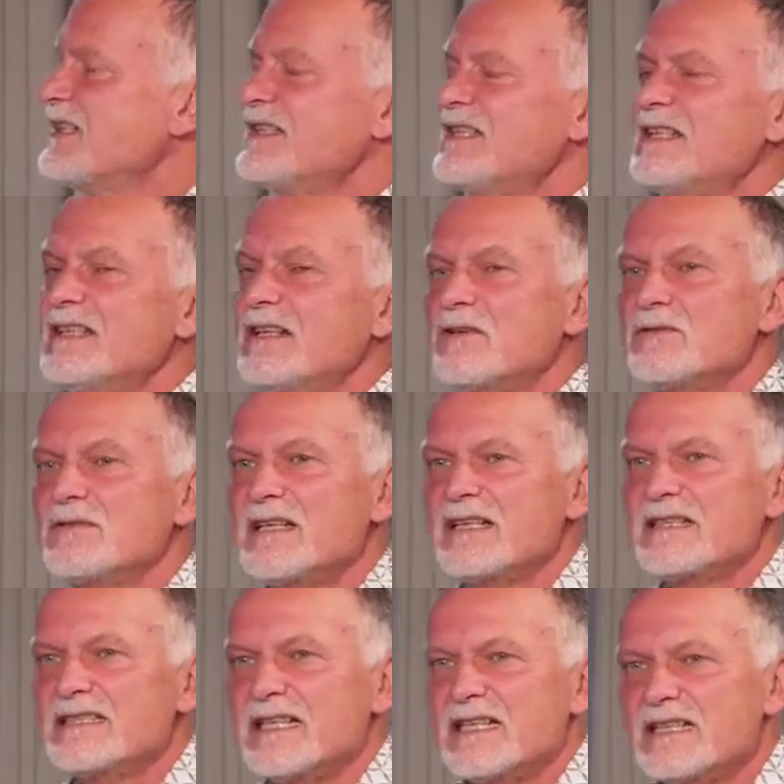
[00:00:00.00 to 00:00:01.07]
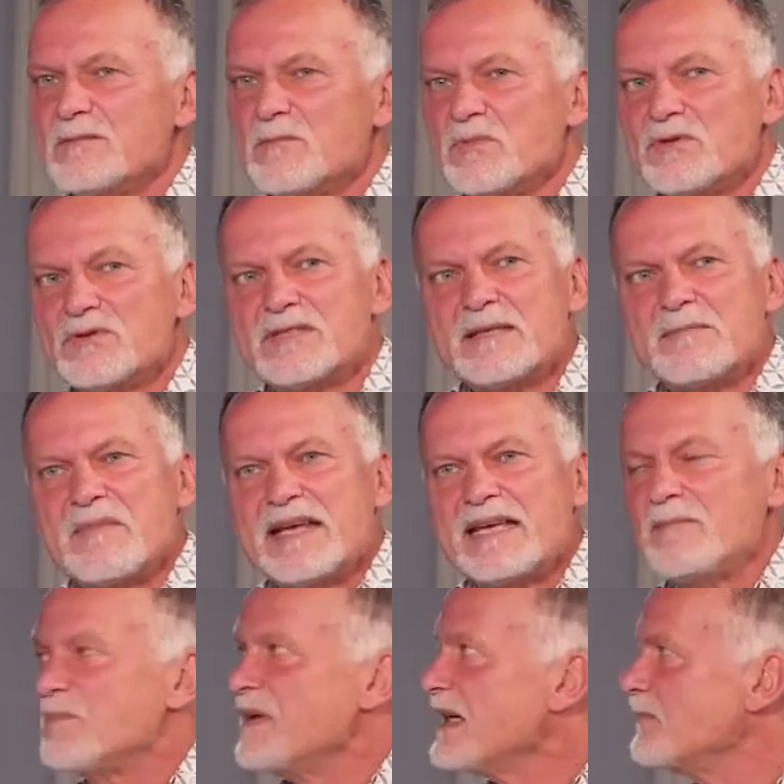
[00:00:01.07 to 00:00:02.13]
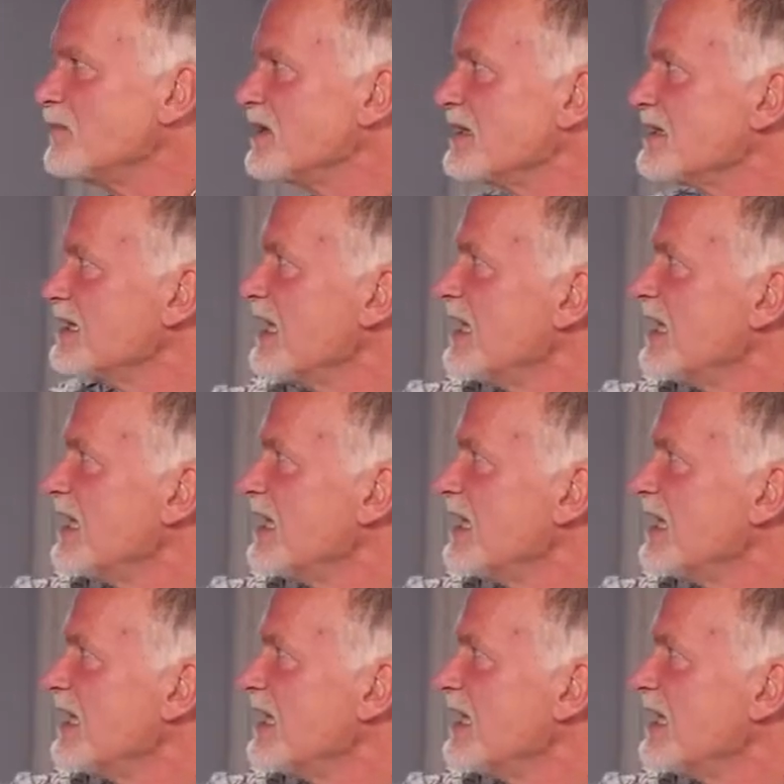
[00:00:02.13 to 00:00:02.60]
He wrote excellent books and many papers.